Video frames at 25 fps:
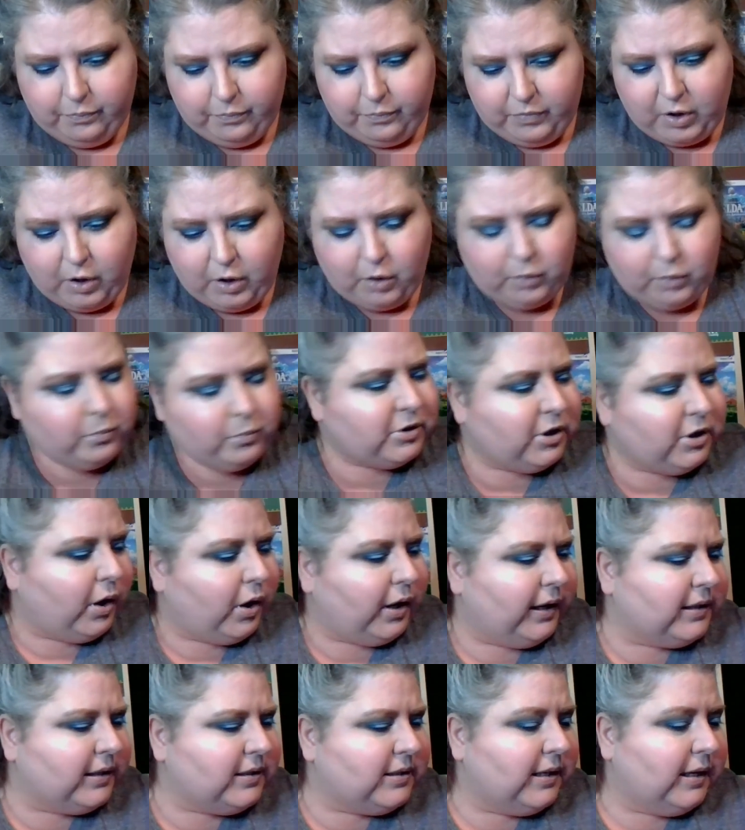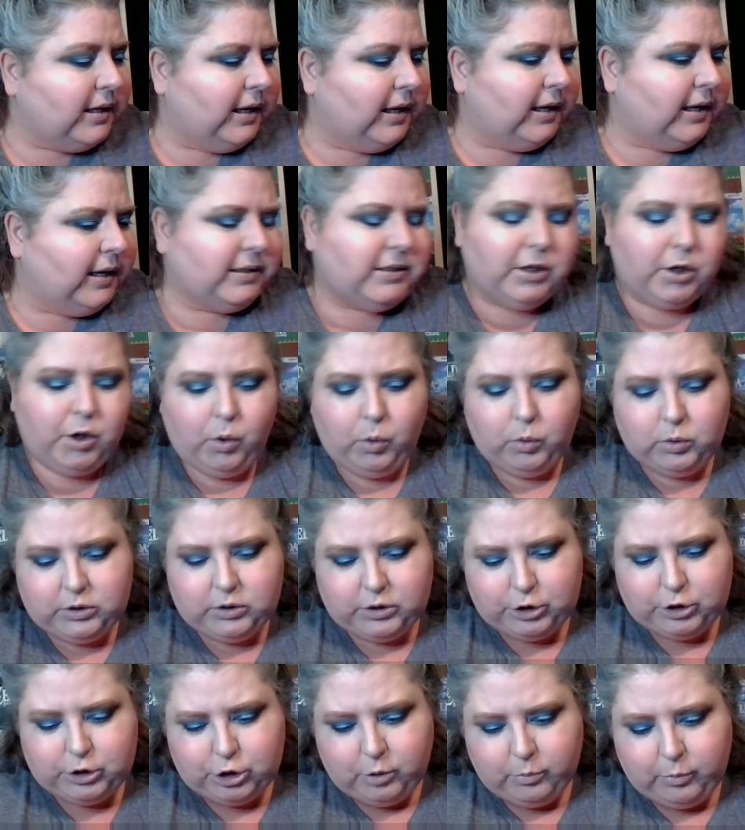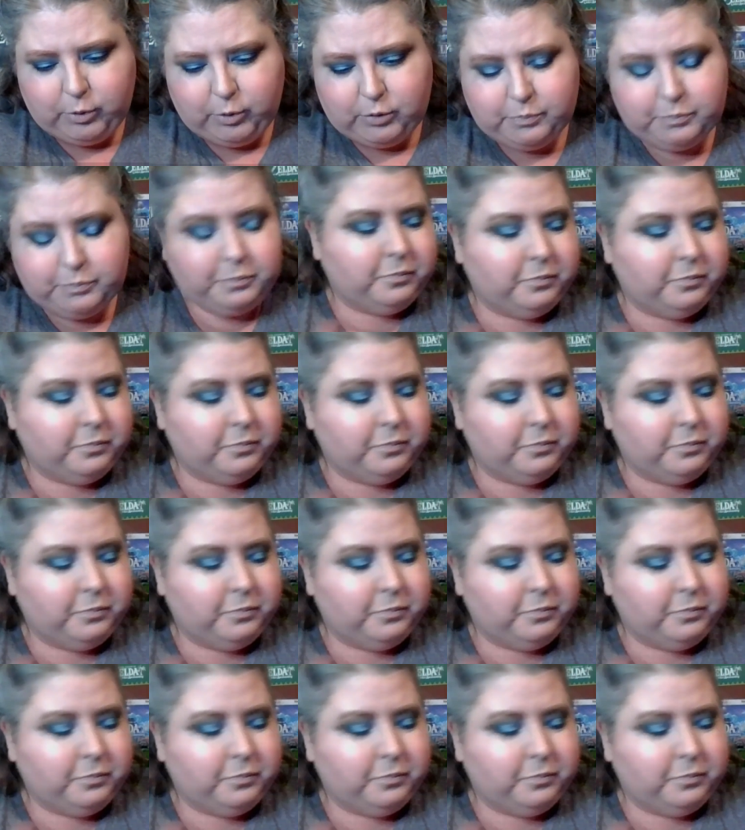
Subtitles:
No, sorry, it's a golden shimmer.